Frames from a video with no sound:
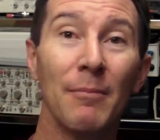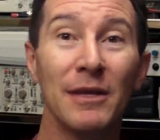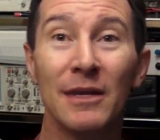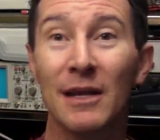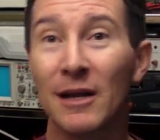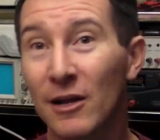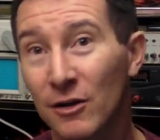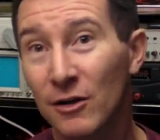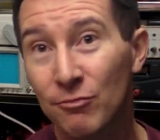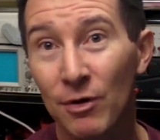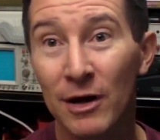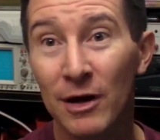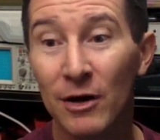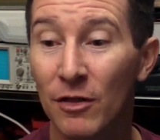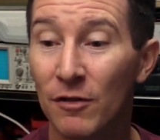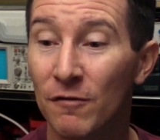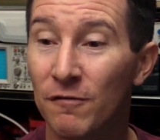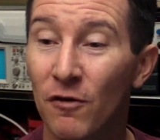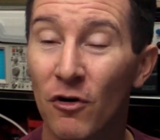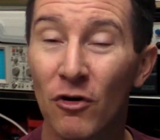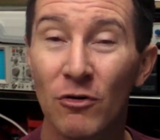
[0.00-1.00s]
you read
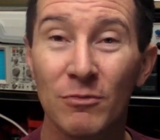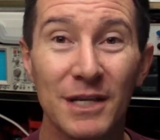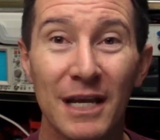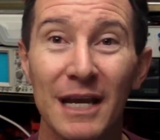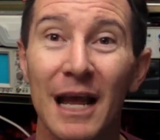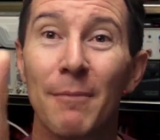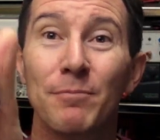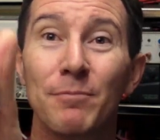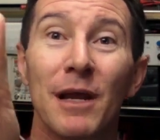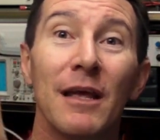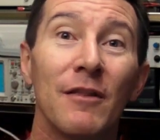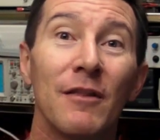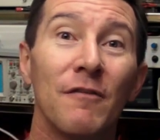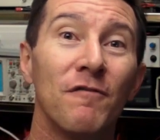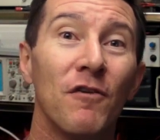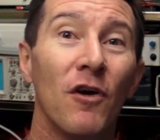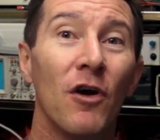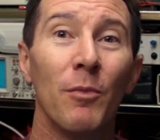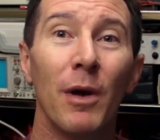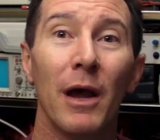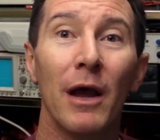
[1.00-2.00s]
on the forums, they update the
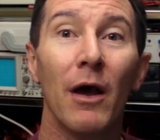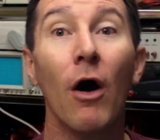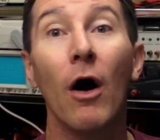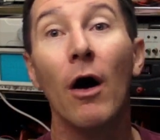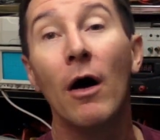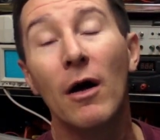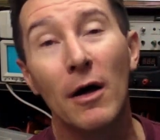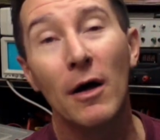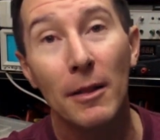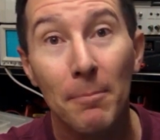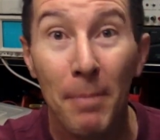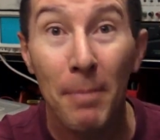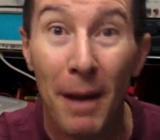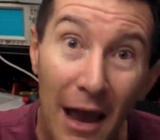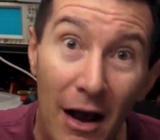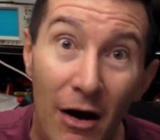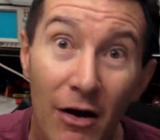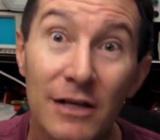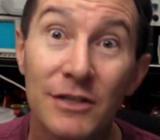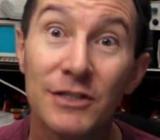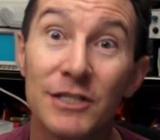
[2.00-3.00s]
firmware, oh, the
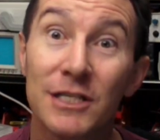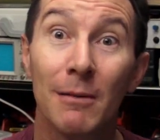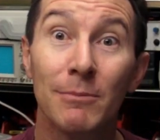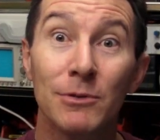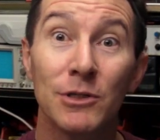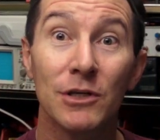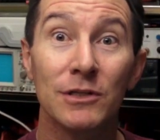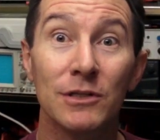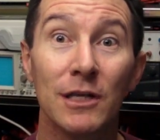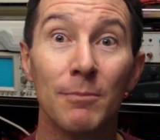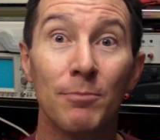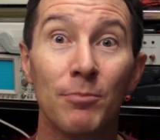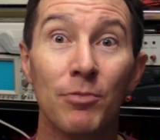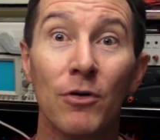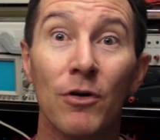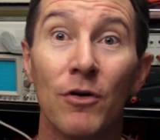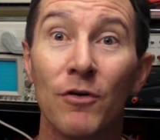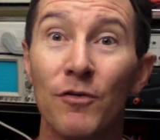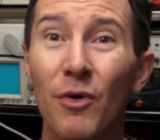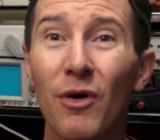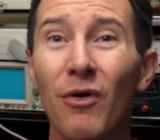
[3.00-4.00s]
power consumption's
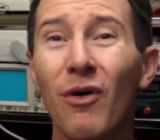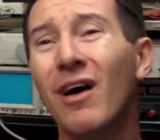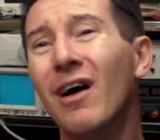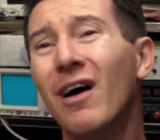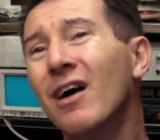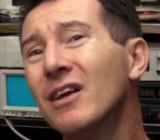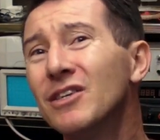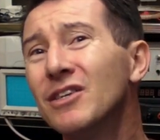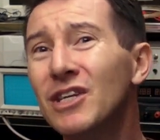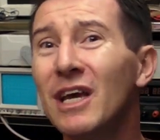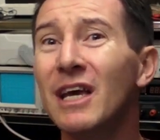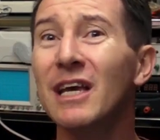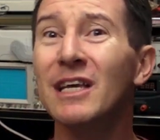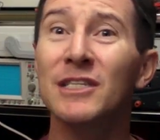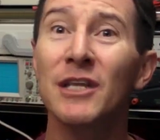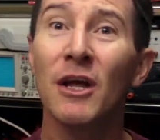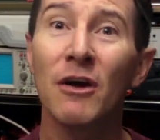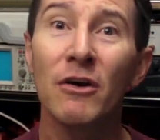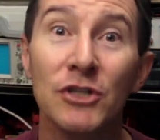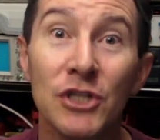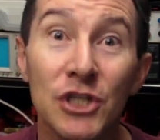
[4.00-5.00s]
improved. Well,
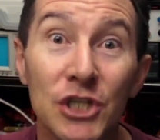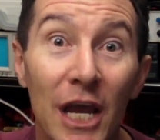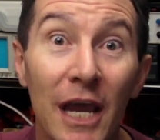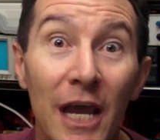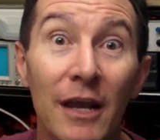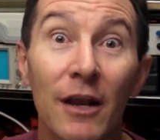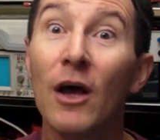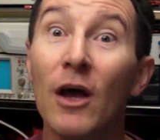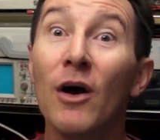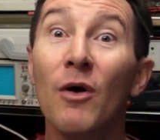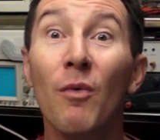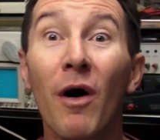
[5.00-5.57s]
geez, no shit.